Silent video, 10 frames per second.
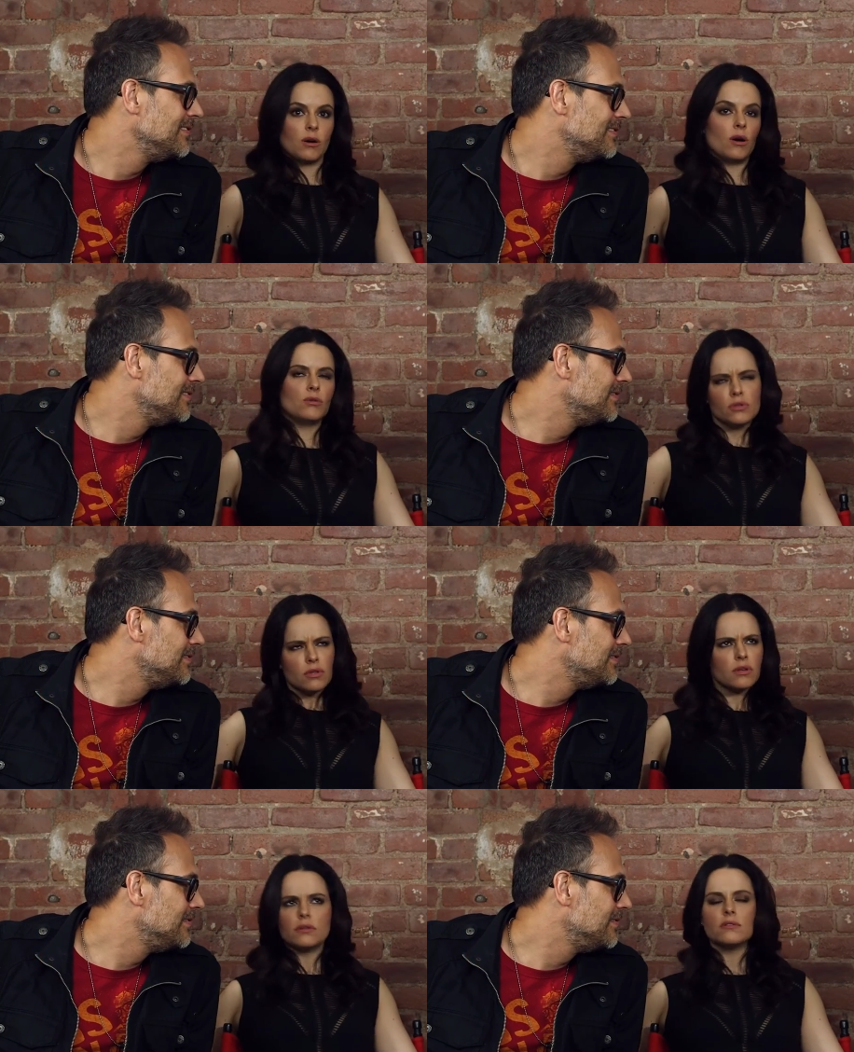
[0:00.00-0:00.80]
Speaker 1: go to
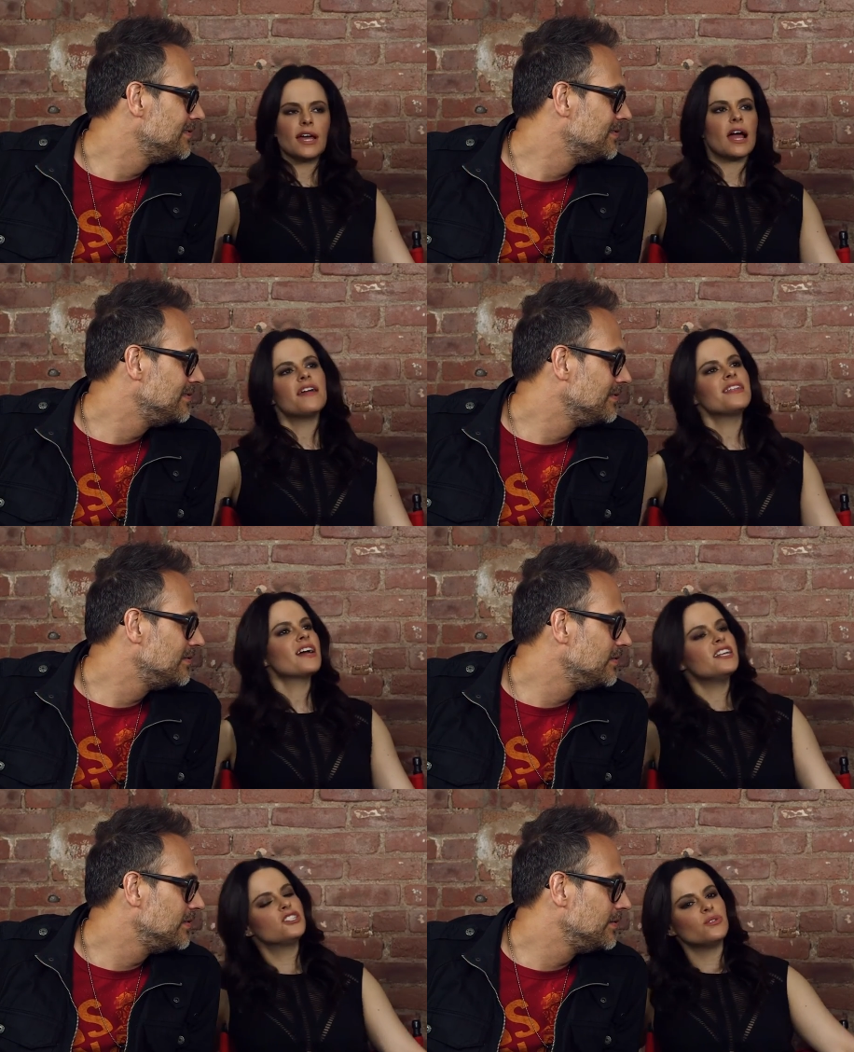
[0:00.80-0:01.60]
I think
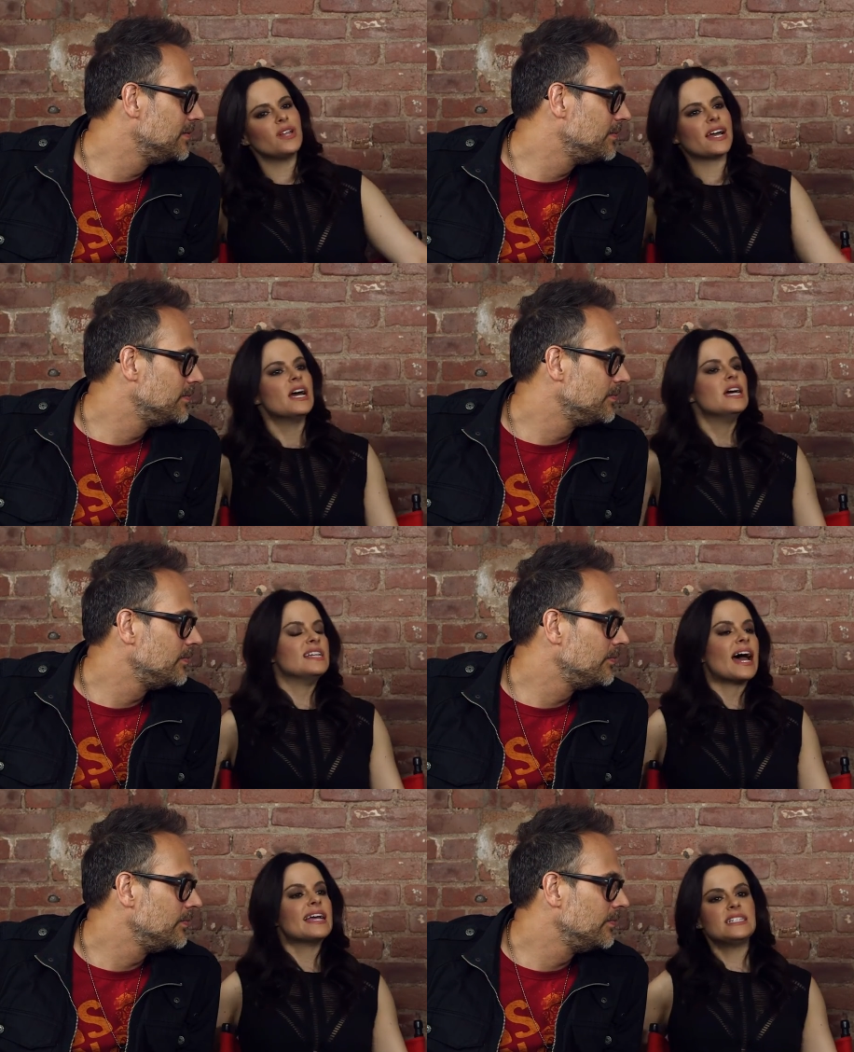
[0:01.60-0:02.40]
I'd do, like,
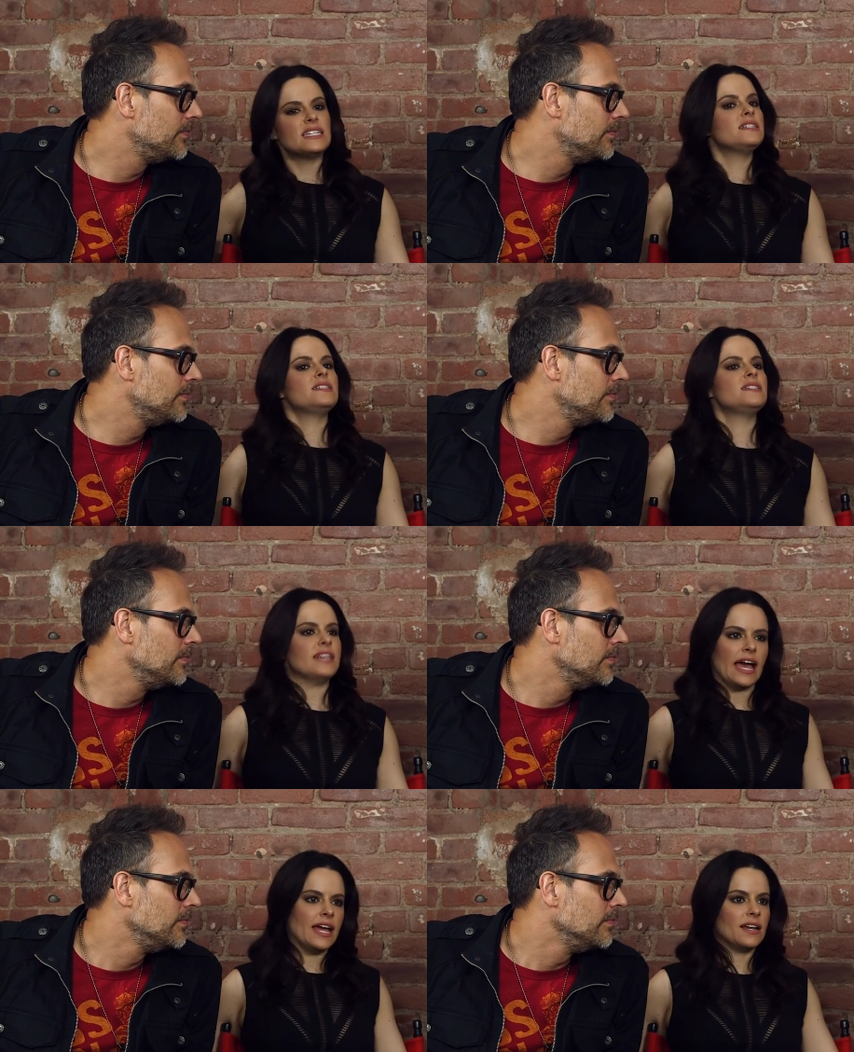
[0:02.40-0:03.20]

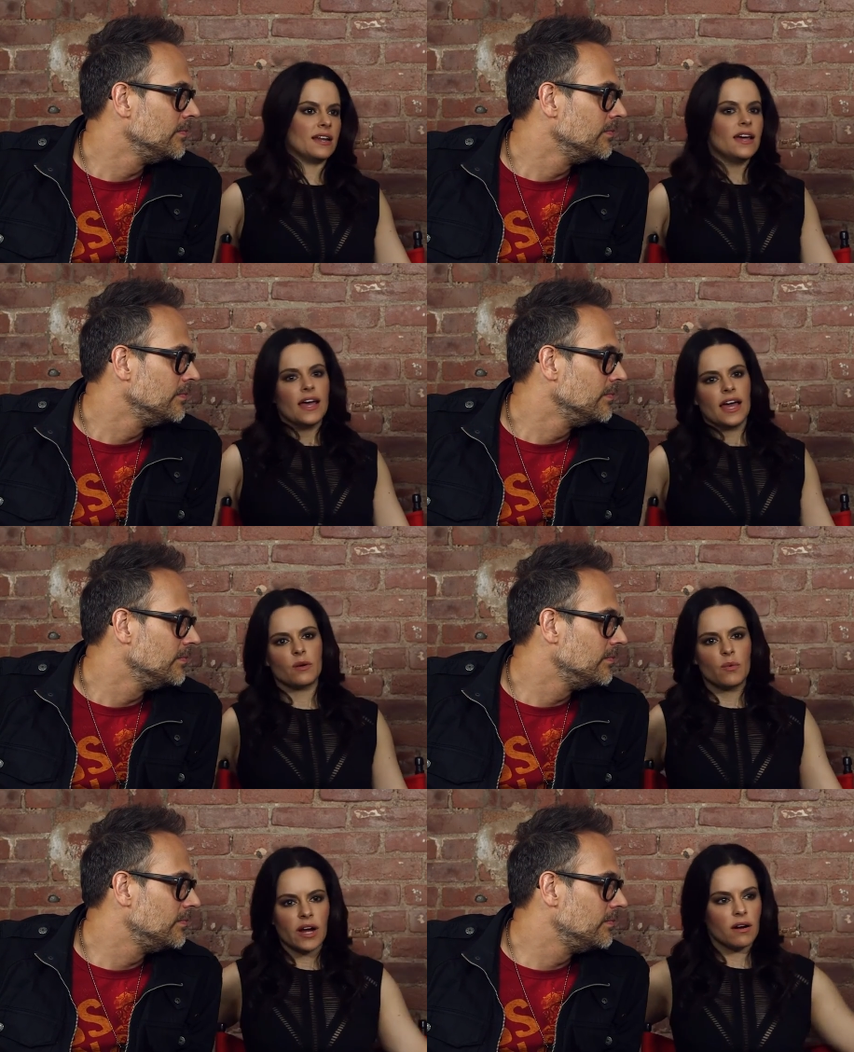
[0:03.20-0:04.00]
1910
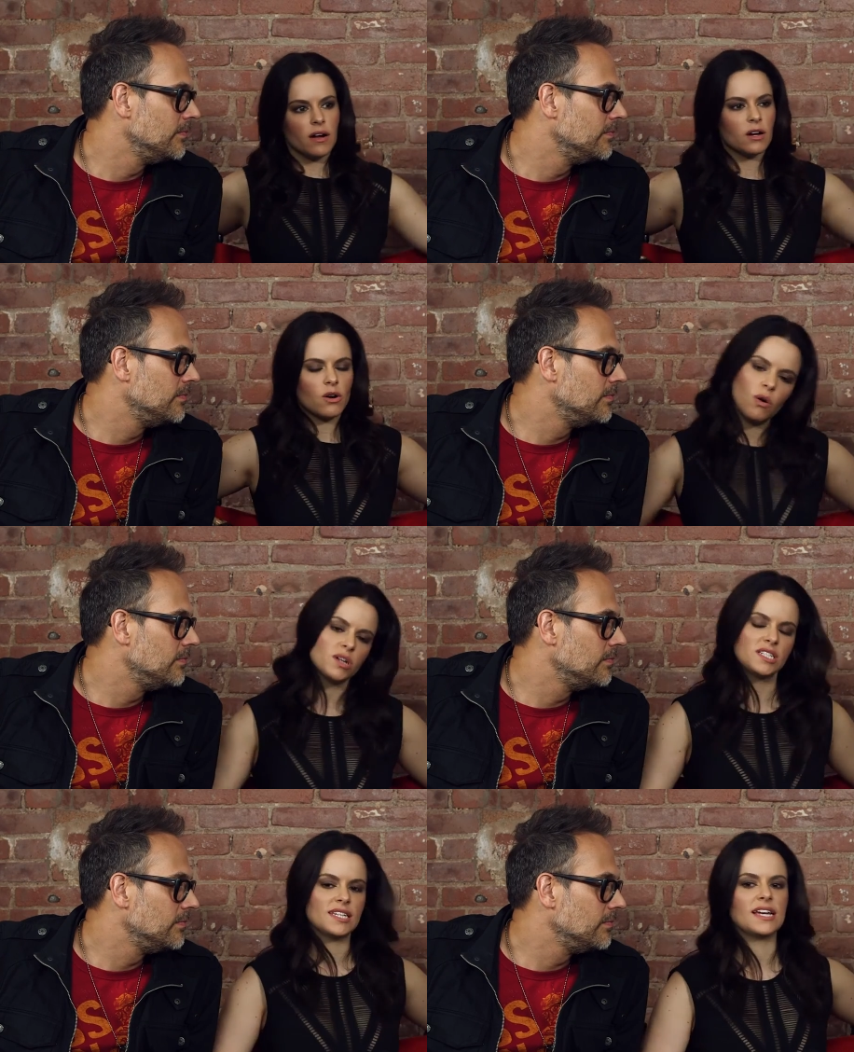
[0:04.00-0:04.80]
and wear a
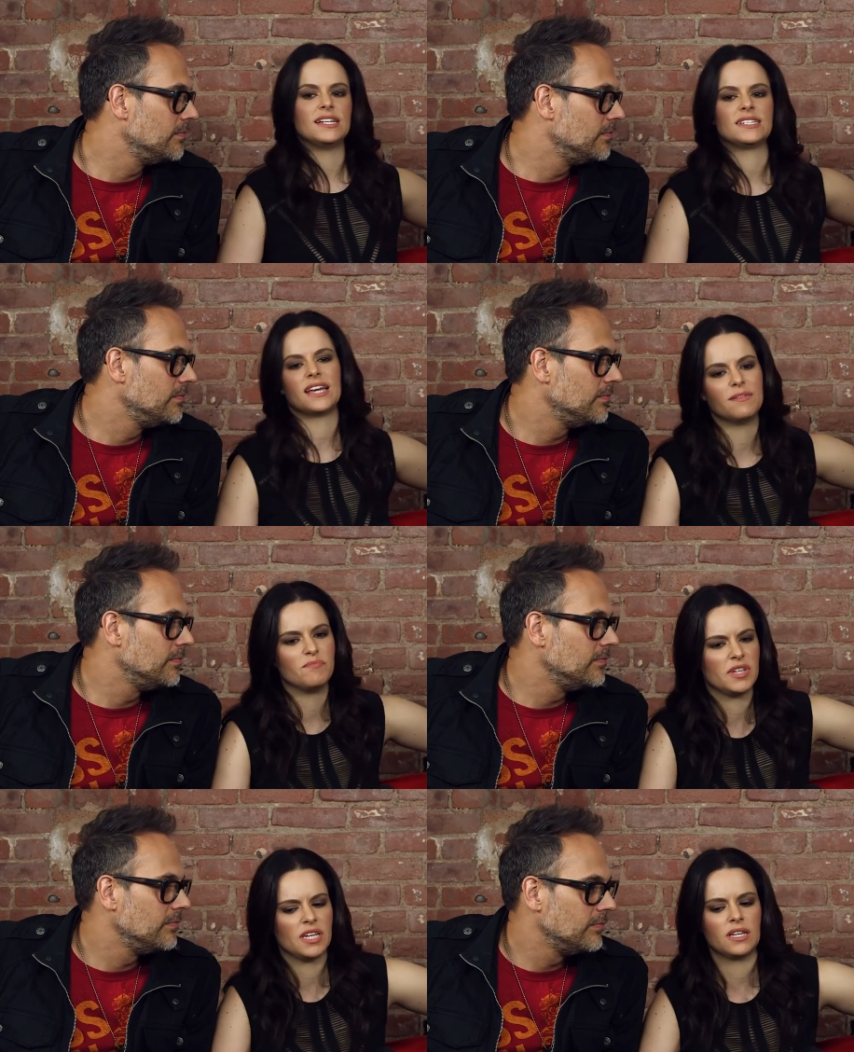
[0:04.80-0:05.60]
corset
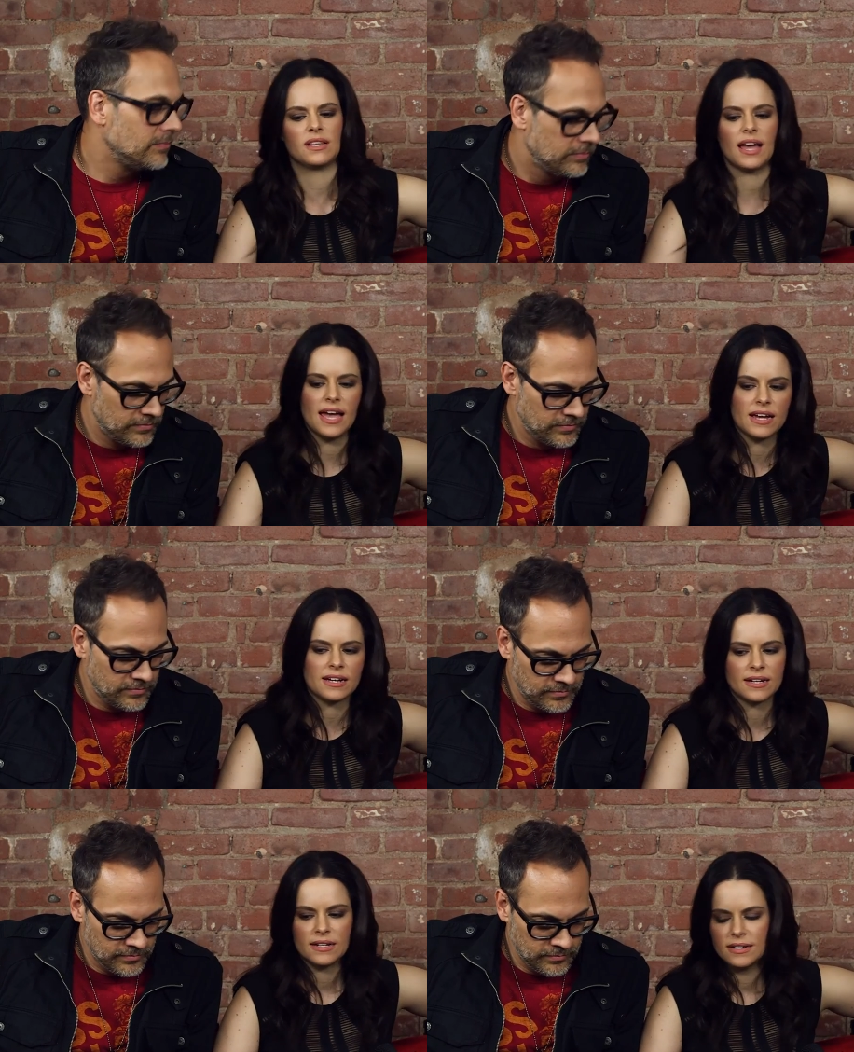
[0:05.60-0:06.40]
and be,
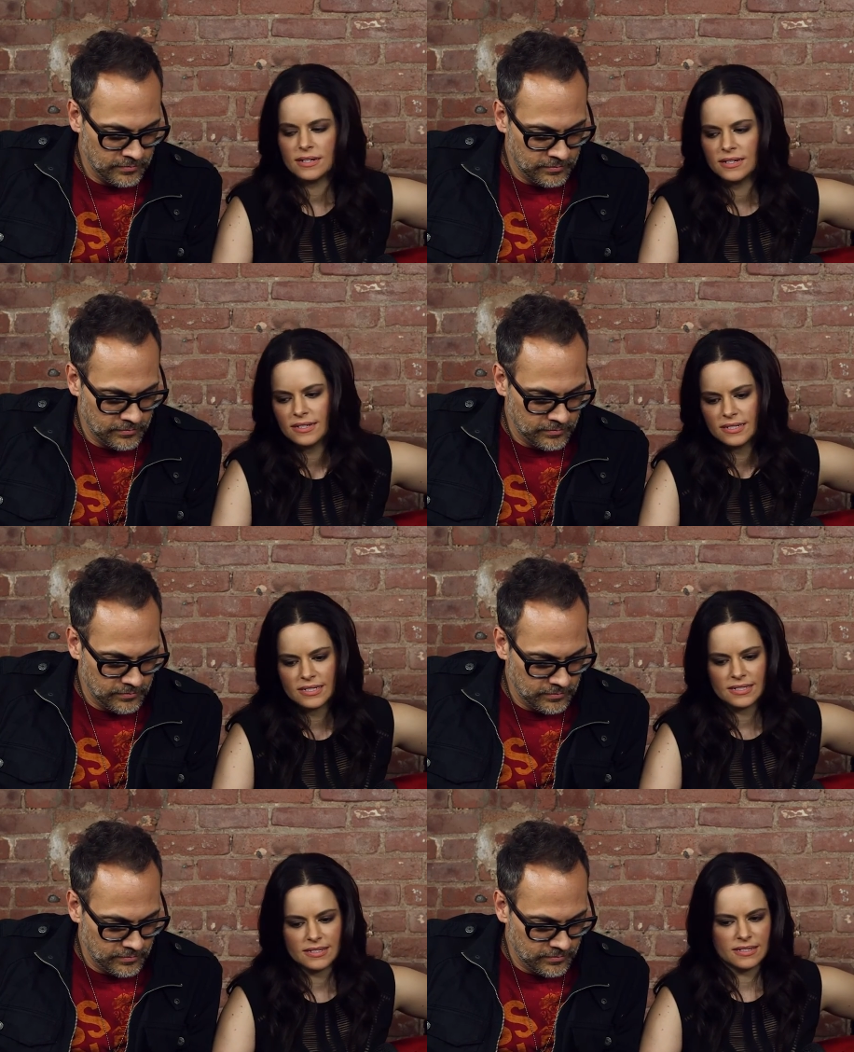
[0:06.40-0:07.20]
like,
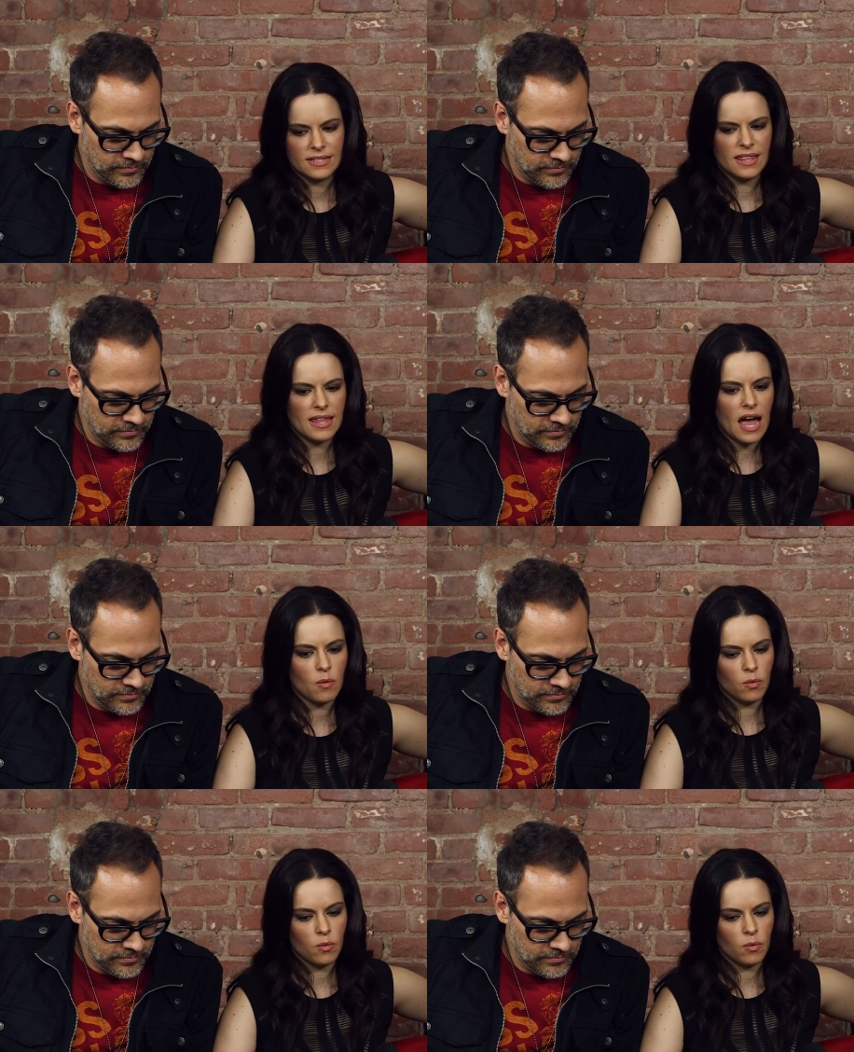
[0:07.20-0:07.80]
that